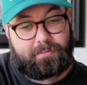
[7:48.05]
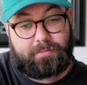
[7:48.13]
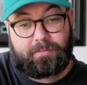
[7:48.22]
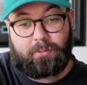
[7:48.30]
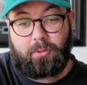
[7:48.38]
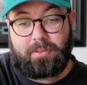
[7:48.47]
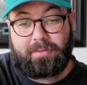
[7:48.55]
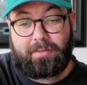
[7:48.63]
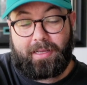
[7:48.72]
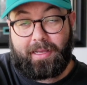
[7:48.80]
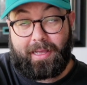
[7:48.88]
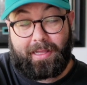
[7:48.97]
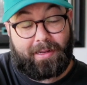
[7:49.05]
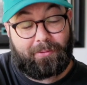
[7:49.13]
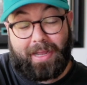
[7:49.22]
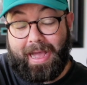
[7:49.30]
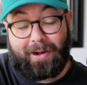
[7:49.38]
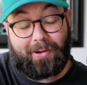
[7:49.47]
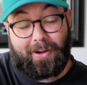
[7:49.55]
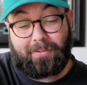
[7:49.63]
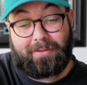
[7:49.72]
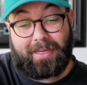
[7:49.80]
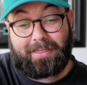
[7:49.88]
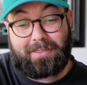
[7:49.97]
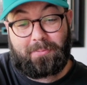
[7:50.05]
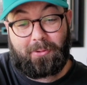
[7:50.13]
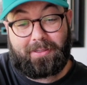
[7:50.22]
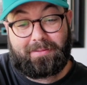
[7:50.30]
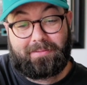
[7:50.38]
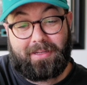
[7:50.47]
Well, I don't know at this point.